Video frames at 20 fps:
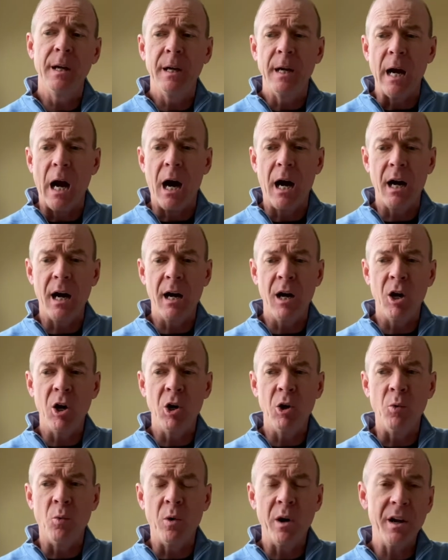
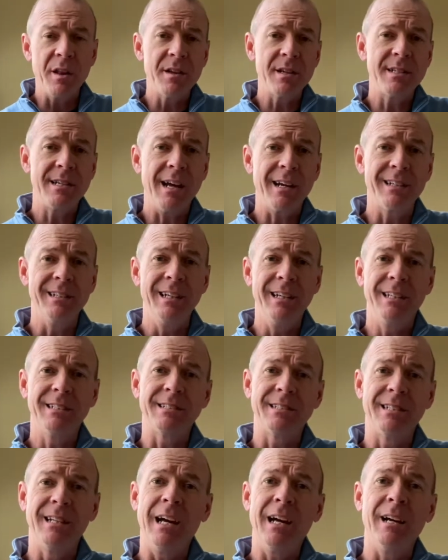One of the techniques
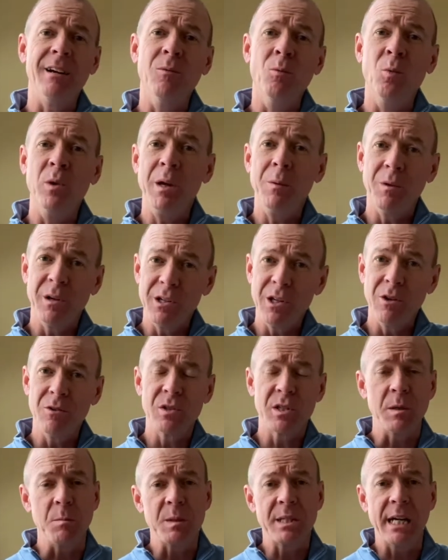that we will use
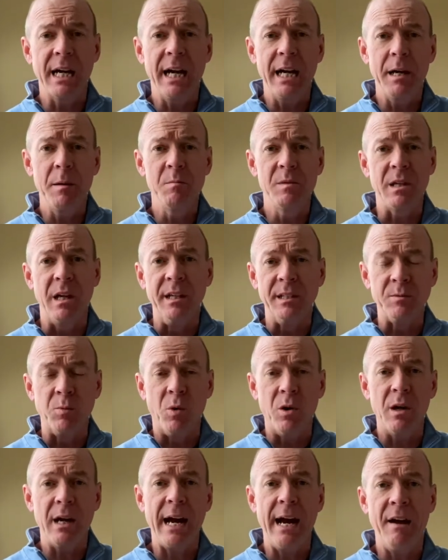sometimes is we'll
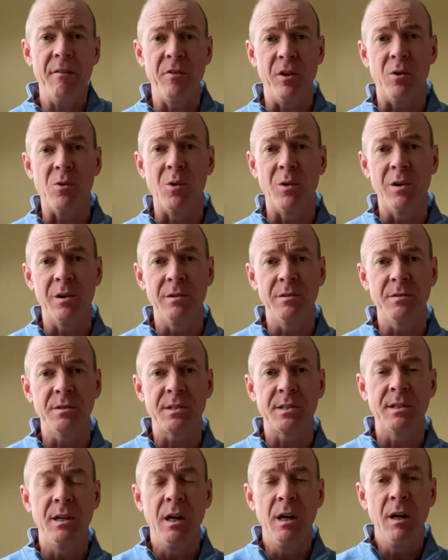have the
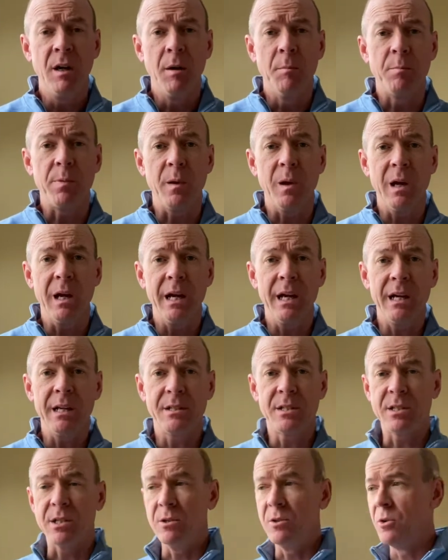horns play
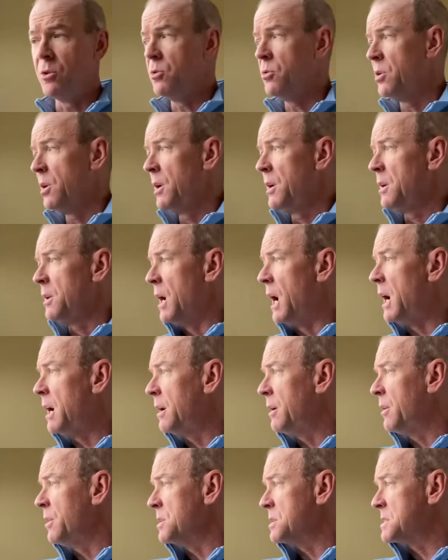to
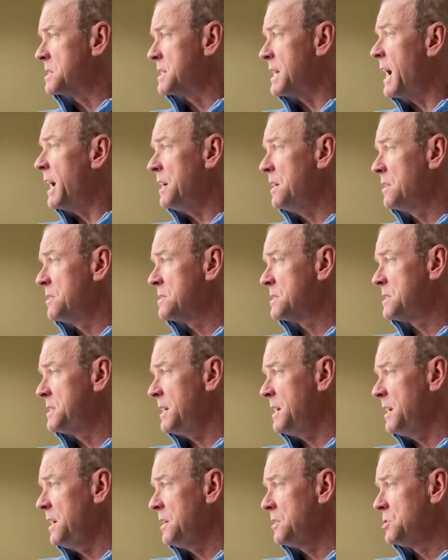the side of the
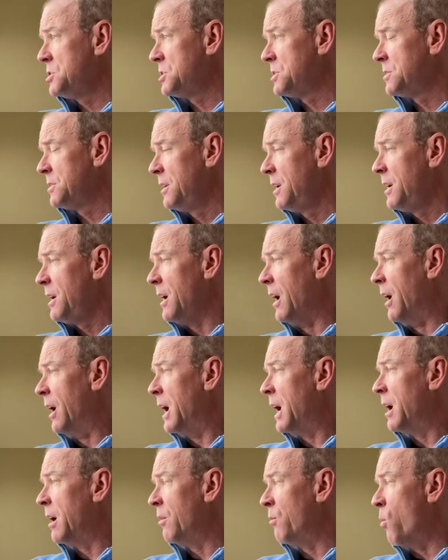stage
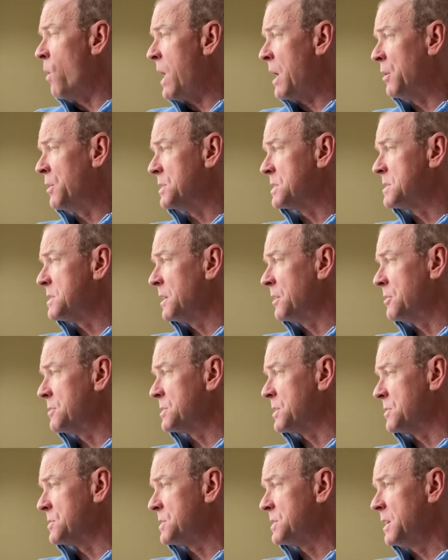while the singers
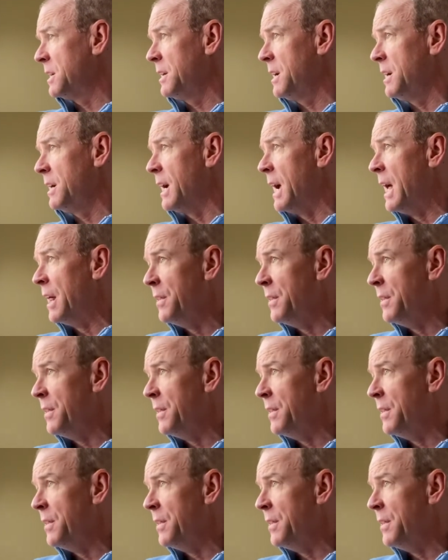are singing, and